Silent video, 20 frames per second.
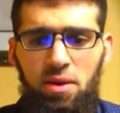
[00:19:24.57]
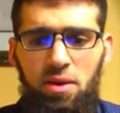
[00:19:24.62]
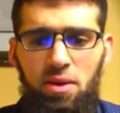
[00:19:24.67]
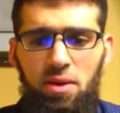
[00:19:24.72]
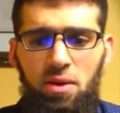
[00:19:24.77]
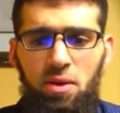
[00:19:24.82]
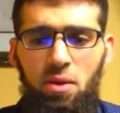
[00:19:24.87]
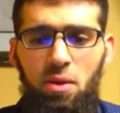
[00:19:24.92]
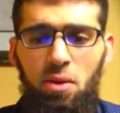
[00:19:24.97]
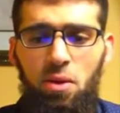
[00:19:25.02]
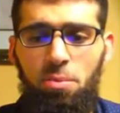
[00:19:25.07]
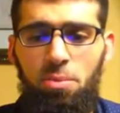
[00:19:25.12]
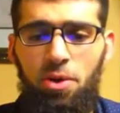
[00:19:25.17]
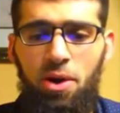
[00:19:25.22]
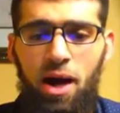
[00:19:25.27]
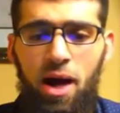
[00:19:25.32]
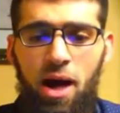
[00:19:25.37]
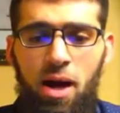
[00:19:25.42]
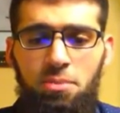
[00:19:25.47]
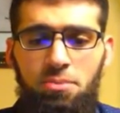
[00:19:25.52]
Or
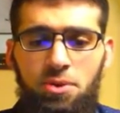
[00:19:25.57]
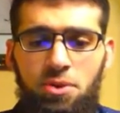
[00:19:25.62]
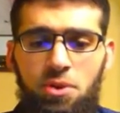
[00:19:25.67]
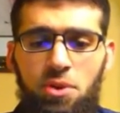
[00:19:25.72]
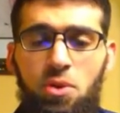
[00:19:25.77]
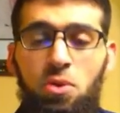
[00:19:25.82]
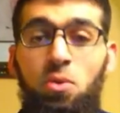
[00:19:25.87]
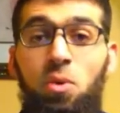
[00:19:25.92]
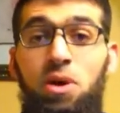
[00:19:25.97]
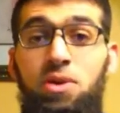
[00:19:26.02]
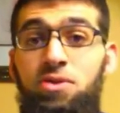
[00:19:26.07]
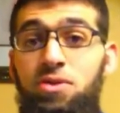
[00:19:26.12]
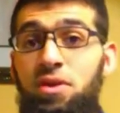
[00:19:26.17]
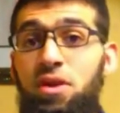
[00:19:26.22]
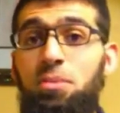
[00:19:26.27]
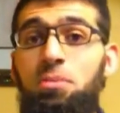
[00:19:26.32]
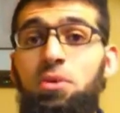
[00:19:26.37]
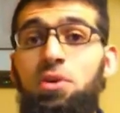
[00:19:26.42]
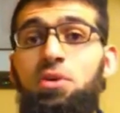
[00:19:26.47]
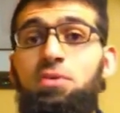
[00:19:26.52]
perhaps, what's the
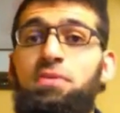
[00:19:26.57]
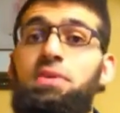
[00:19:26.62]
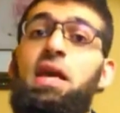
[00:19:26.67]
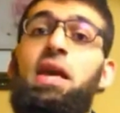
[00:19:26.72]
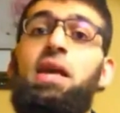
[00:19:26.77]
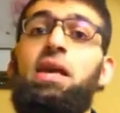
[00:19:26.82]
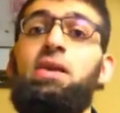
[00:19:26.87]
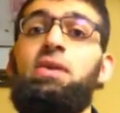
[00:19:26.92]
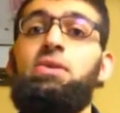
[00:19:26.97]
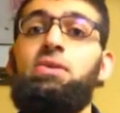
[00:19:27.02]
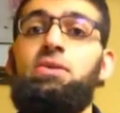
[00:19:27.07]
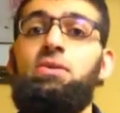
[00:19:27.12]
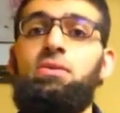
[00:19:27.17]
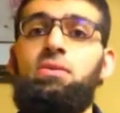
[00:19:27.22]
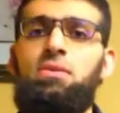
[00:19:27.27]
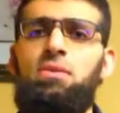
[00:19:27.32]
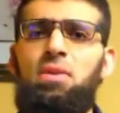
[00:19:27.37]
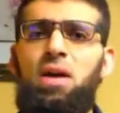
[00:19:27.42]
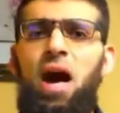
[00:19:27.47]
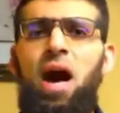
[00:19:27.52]
number of days?
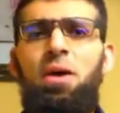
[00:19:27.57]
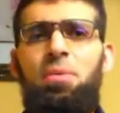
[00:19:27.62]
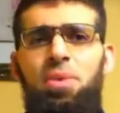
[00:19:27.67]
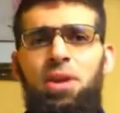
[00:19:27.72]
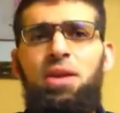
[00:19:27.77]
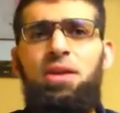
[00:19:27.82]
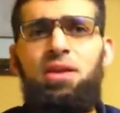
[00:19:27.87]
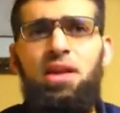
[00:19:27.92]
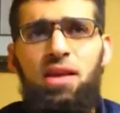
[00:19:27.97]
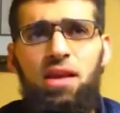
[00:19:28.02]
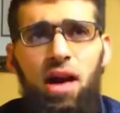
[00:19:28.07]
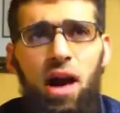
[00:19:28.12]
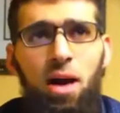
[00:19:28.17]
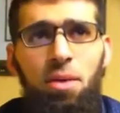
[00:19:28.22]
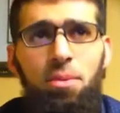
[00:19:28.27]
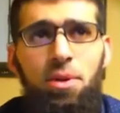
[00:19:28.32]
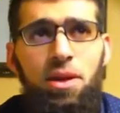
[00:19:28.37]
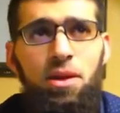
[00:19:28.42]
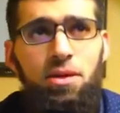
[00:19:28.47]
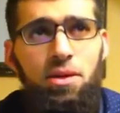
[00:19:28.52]
How
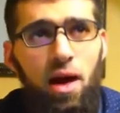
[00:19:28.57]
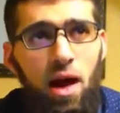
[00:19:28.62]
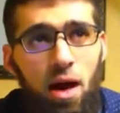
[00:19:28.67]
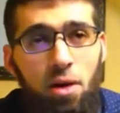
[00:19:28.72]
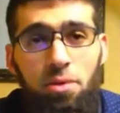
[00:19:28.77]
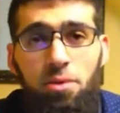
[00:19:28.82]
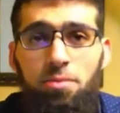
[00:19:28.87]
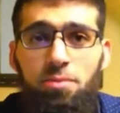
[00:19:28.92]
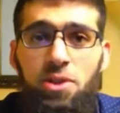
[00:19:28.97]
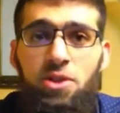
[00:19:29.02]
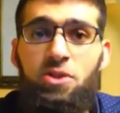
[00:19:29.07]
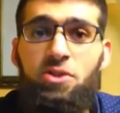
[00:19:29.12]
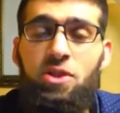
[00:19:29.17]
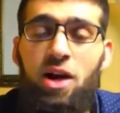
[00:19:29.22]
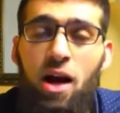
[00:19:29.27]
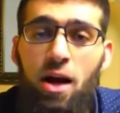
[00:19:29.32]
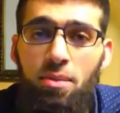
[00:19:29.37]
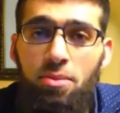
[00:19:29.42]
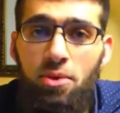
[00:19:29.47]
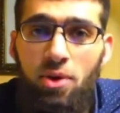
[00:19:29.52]
much
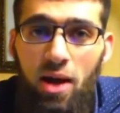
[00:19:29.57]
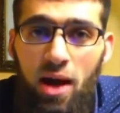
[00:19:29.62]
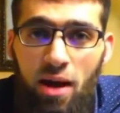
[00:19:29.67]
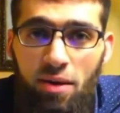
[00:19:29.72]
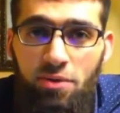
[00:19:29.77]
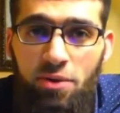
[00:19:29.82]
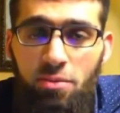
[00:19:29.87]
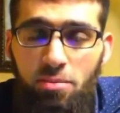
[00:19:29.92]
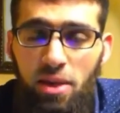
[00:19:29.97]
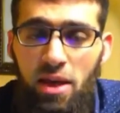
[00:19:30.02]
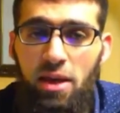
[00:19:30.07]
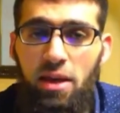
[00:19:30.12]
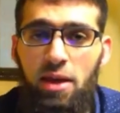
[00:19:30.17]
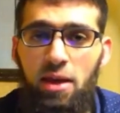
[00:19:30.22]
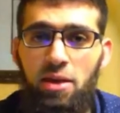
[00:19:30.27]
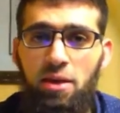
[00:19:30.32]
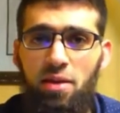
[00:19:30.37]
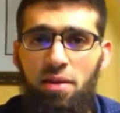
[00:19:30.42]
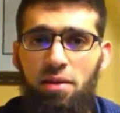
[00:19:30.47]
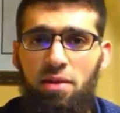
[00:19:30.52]
time do I have to make
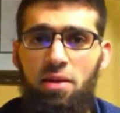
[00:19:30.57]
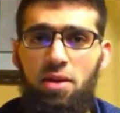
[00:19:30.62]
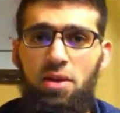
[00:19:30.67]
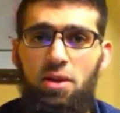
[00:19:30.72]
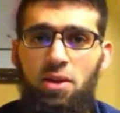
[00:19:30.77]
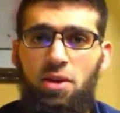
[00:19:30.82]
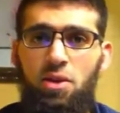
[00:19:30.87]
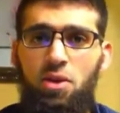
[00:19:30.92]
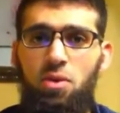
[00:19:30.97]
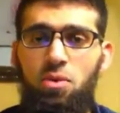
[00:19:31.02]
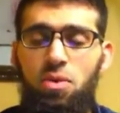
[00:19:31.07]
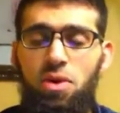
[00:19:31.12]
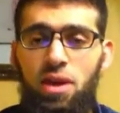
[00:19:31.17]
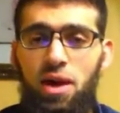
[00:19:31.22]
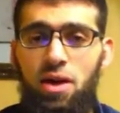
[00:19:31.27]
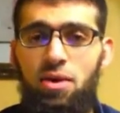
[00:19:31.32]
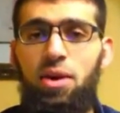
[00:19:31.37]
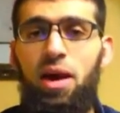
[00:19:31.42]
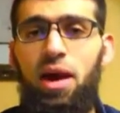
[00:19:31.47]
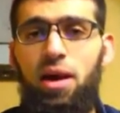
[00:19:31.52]
it,
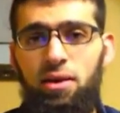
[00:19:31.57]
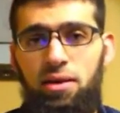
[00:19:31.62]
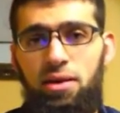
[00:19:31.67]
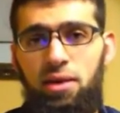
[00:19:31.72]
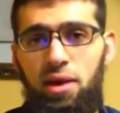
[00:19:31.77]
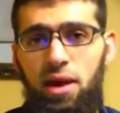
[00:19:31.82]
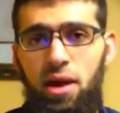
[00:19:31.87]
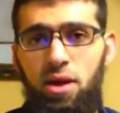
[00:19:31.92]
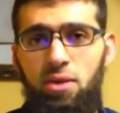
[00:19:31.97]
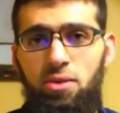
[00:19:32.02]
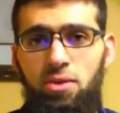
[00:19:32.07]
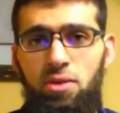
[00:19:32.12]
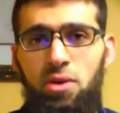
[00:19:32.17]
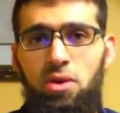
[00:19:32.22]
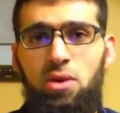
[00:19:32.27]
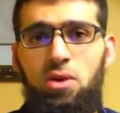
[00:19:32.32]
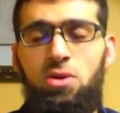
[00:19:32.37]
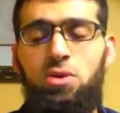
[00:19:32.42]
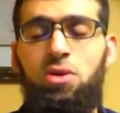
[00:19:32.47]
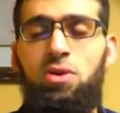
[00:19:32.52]
without acting out,
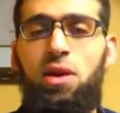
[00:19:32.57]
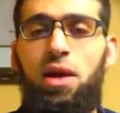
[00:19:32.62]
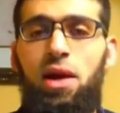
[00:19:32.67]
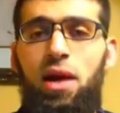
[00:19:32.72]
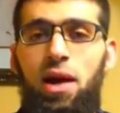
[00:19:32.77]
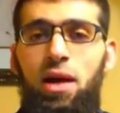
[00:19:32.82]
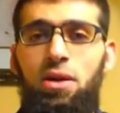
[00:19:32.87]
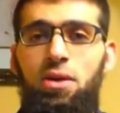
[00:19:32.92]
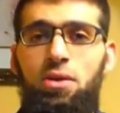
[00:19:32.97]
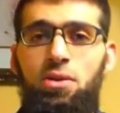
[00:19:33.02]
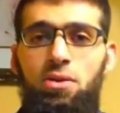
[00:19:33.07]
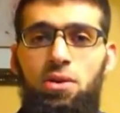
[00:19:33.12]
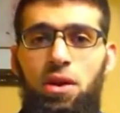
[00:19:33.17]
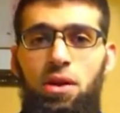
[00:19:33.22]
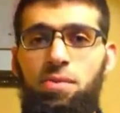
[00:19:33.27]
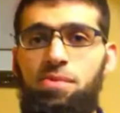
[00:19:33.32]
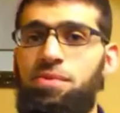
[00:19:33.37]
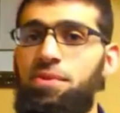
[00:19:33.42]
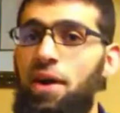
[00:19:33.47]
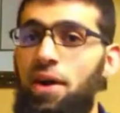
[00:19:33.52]
so that I know that
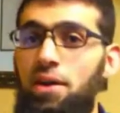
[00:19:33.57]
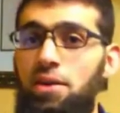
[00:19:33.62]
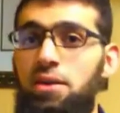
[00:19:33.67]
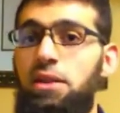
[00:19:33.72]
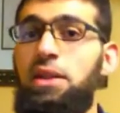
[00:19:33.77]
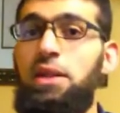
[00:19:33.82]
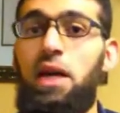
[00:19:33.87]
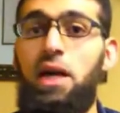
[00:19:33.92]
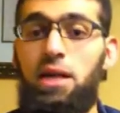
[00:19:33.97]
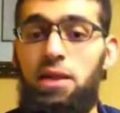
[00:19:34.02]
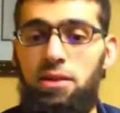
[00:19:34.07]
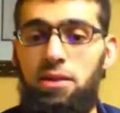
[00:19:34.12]
I'm finally done?